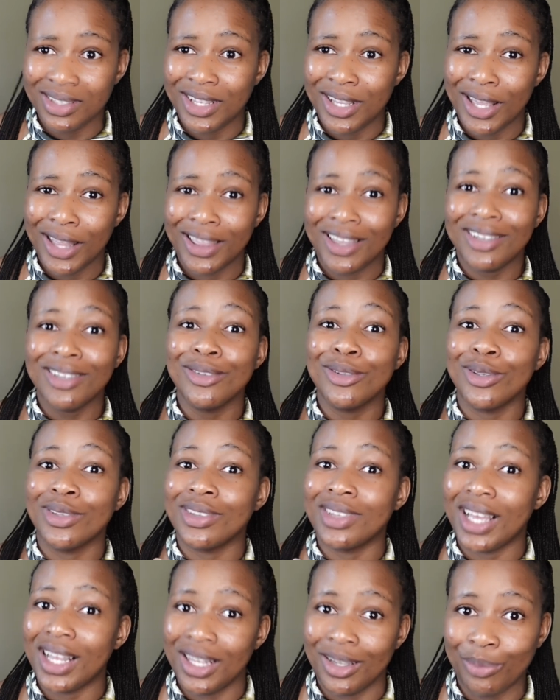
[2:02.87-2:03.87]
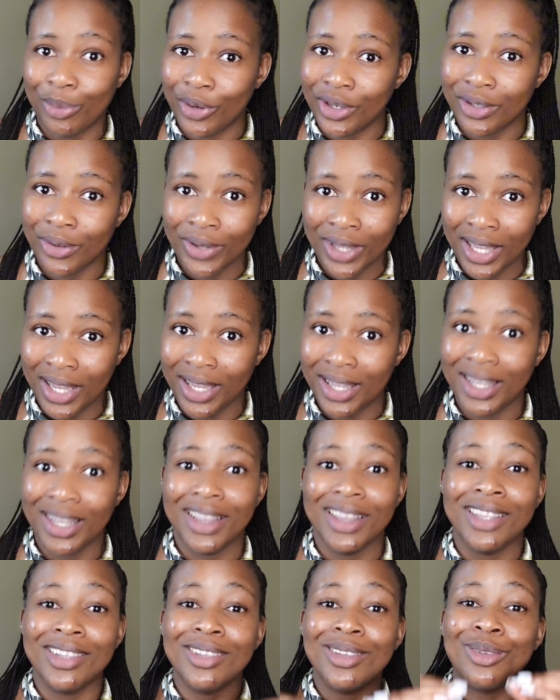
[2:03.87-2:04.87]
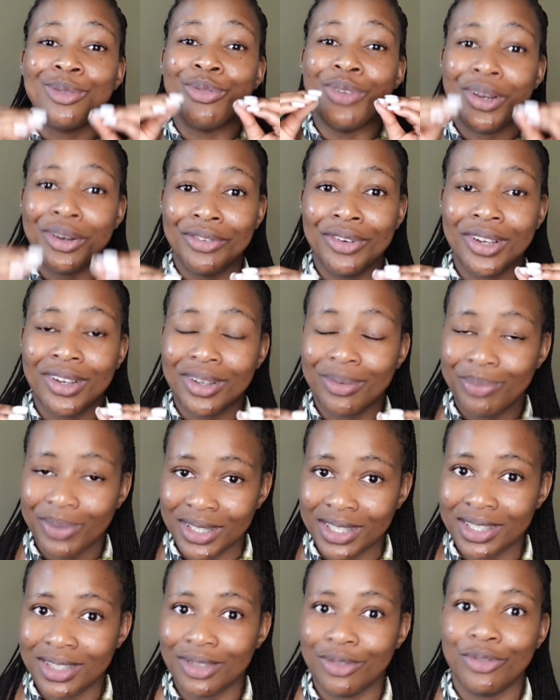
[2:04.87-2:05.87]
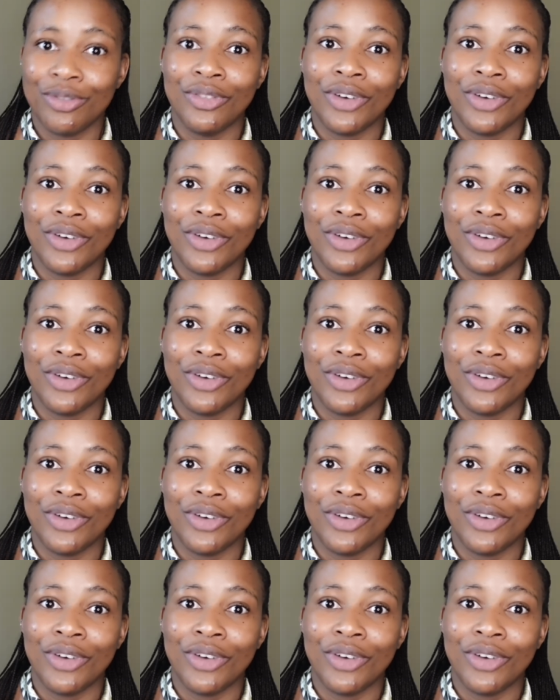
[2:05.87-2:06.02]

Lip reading: this is your selling point, okay? This is very competitive.